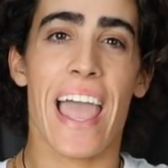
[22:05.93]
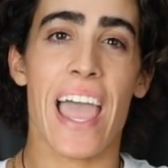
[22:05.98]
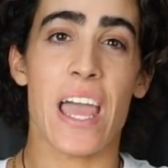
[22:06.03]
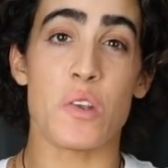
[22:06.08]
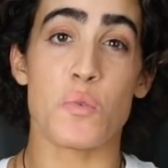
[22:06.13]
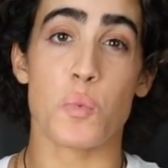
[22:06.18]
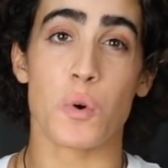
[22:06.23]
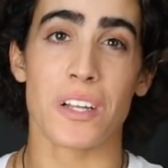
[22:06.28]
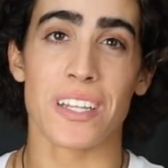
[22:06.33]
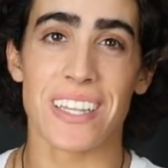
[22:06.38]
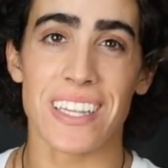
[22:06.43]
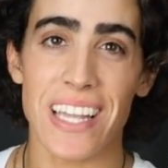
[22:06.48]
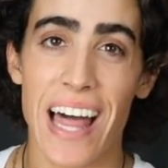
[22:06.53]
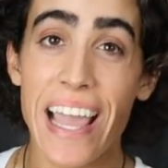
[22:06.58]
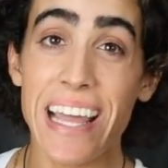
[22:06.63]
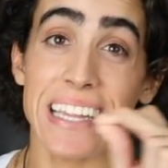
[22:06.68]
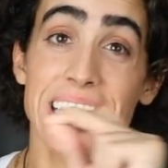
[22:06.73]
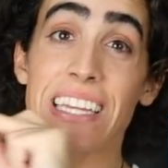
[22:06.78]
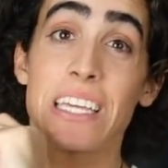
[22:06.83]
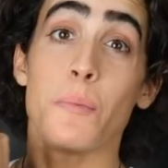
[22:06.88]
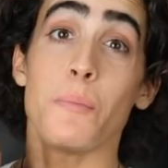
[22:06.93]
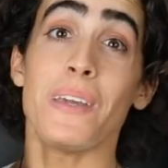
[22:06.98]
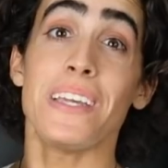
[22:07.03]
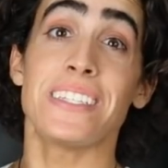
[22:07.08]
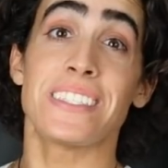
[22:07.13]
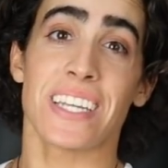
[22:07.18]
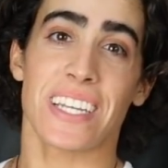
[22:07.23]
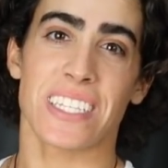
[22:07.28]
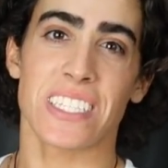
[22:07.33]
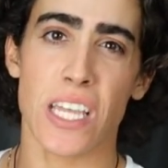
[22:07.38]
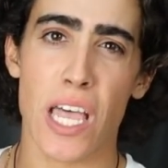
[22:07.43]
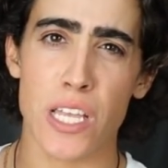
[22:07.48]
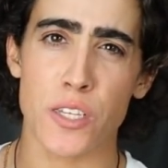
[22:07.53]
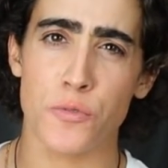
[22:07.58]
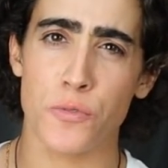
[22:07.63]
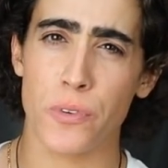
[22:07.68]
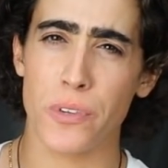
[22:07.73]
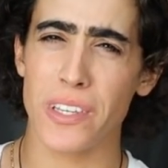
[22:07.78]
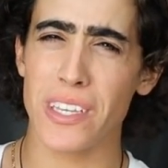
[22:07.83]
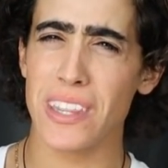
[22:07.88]
and will likely be
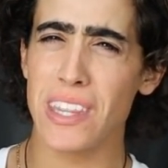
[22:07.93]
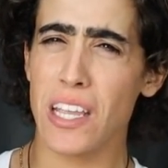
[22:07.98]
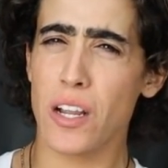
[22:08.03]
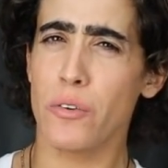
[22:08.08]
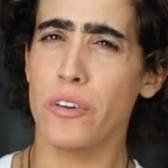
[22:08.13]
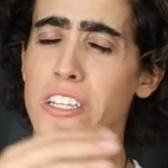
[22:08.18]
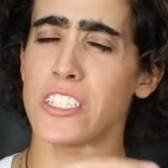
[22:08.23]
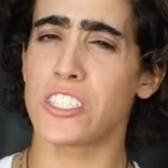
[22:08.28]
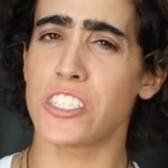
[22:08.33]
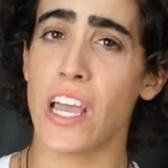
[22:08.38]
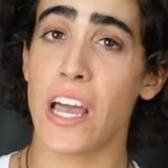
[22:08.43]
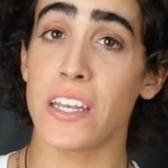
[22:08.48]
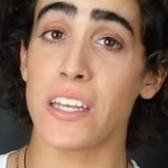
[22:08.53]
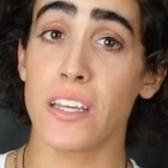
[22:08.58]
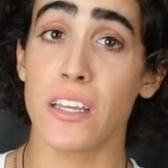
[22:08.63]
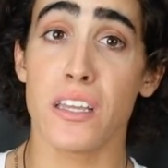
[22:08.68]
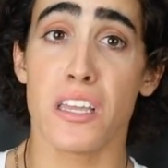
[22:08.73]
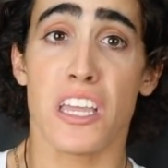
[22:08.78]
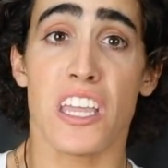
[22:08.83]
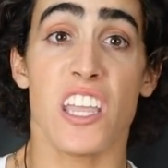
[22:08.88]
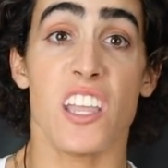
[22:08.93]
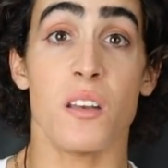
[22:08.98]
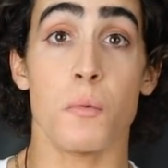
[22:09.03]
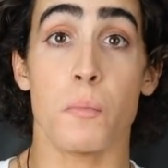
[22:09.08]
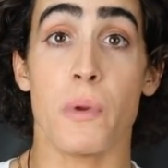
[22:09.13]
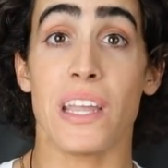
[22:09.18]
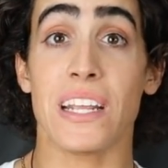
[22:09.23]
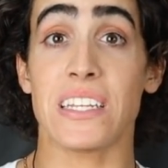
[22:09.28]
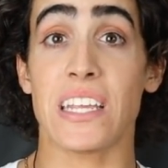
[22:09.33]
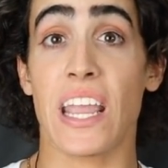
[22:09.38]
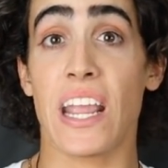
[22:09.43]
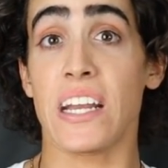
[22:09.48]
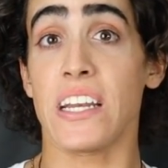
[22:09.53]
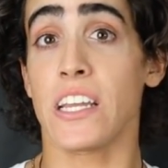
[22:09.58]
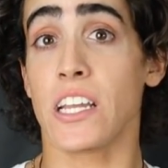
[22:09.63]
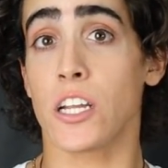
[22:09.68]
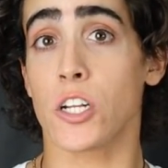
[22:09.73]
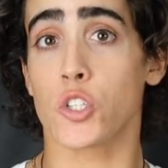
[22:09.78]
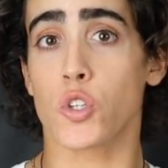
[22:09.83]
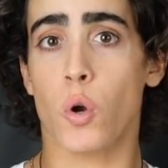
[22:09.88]
successful in their agenda in
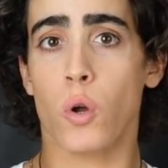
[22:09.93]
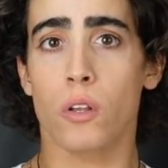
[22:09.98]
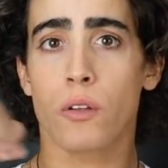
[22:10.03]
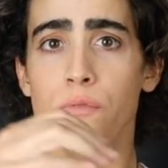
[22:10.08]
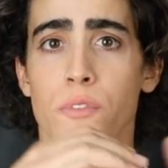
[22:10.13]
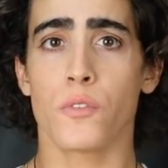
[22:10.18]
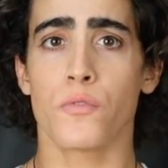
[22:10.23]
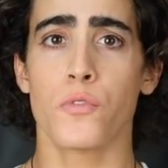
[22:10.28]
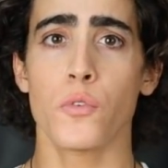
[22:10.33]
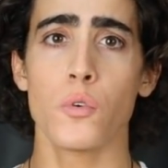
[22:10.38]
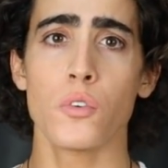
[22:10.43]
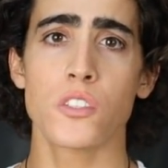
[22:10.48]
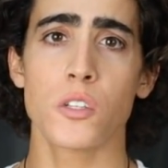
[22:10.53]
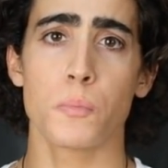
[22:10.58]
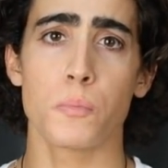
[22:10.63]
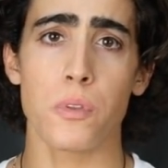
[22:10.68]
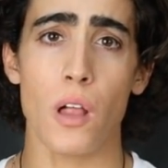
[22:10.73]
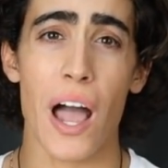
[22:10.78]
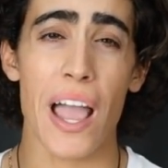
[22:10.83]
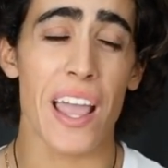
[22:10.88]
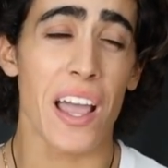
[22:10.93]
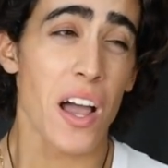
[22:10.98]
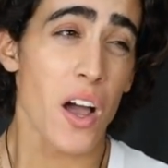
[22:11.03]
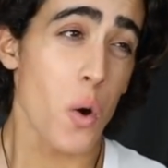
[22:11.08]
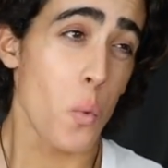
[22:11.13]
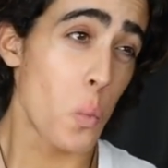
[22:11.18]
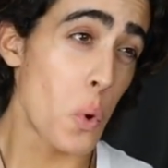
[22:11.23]
maintaining control of the food supply.